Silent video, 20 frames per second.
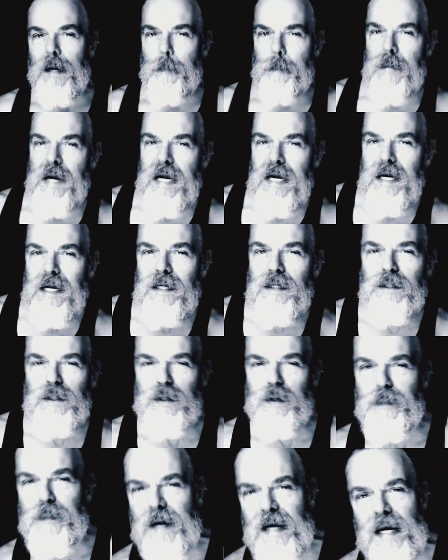mean
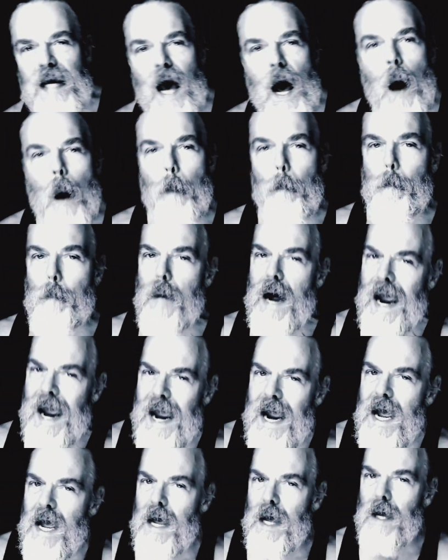to be a
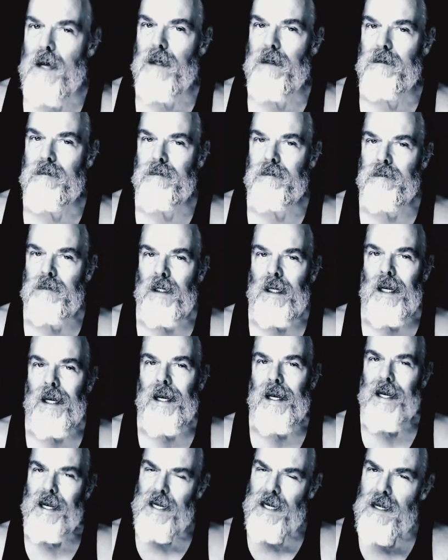man
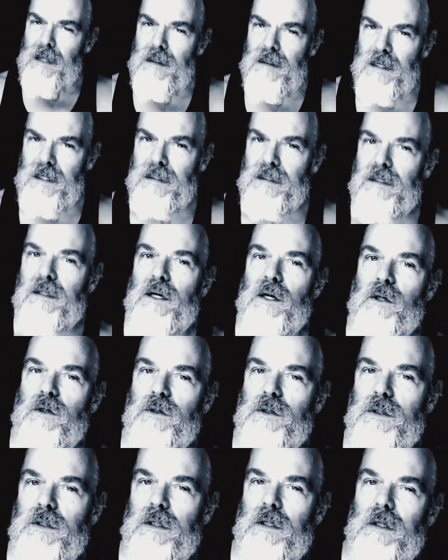in this
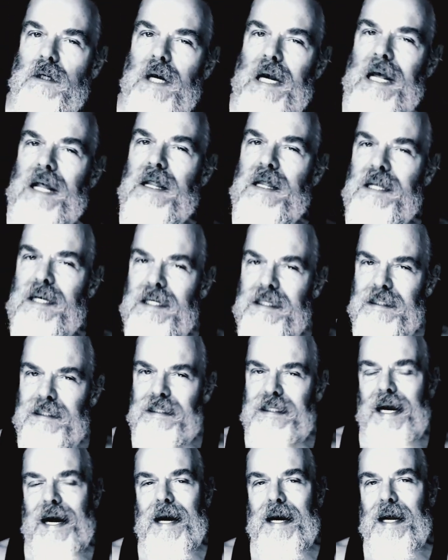culture, in this
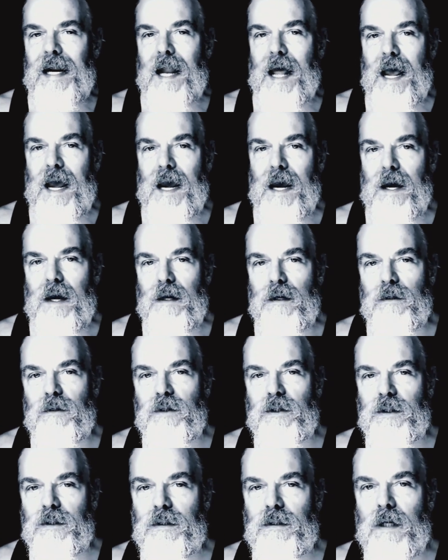day and
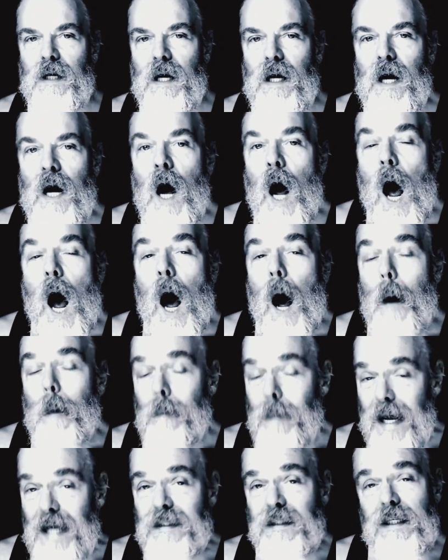age?
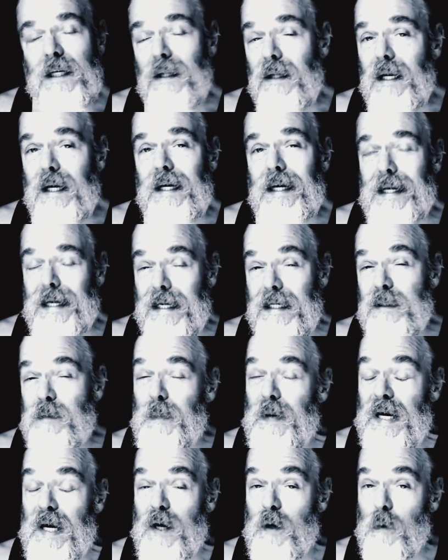Masculinity is being